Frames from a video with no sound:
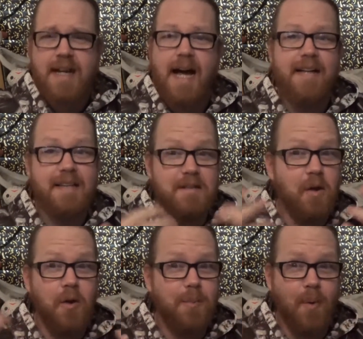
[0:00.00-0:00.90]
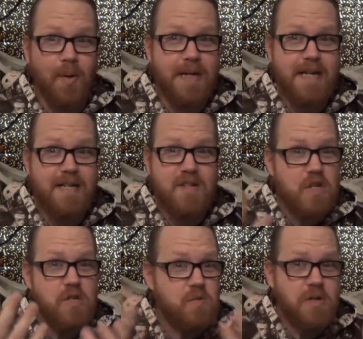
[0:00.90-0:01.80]
I think the whole point is
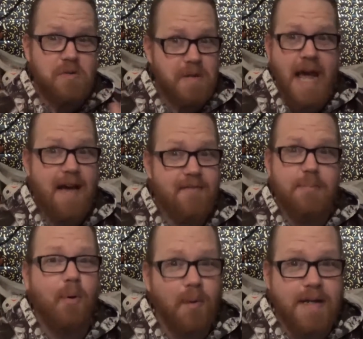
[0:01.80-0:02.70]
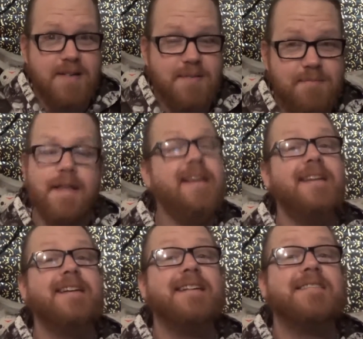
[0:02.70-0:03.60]
you don't have a point. Then
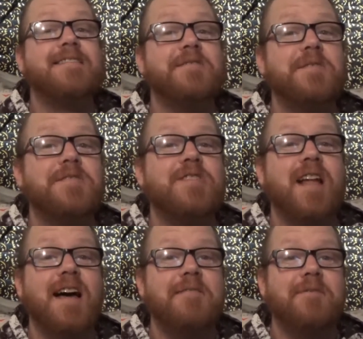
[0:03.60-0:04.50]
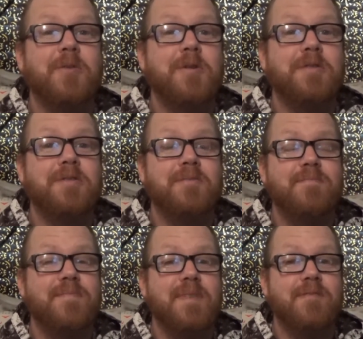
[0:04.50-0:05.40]
it cuts to the July 4th
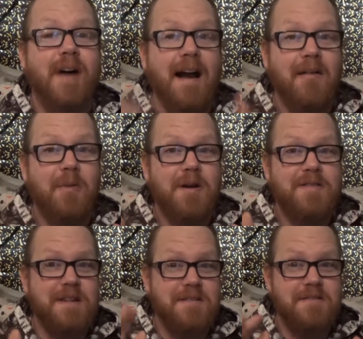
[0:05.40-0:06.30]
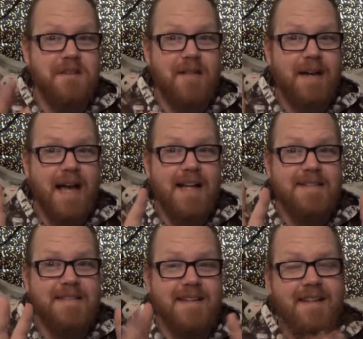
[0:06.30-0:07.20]
fireworks
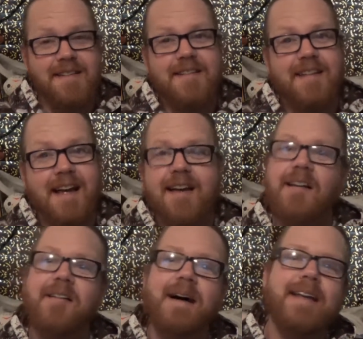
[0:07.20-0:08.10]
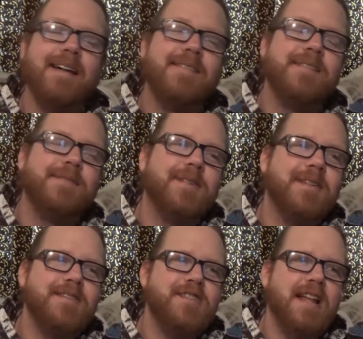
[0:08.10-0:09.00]
extravaganza, and they're like, oh, I love the
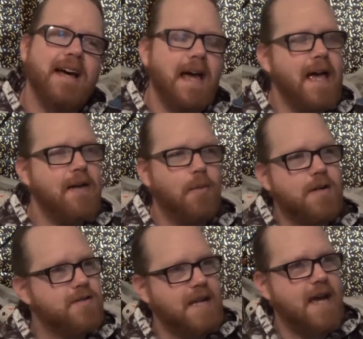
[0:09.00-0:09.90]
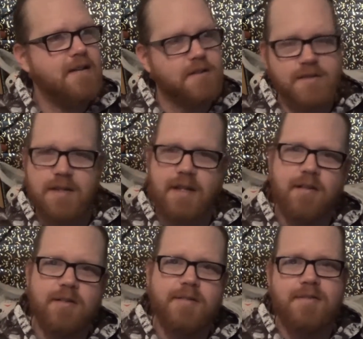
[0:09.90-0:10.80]
4th of July. Hey, where's Daniel? So they
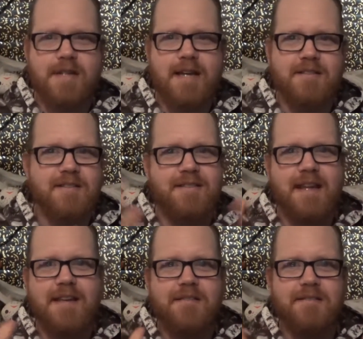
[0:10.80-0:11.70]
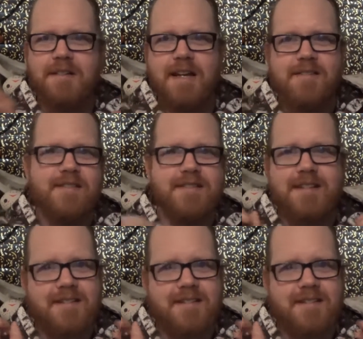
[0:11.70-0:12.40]
go look for Daniel, and Daniel just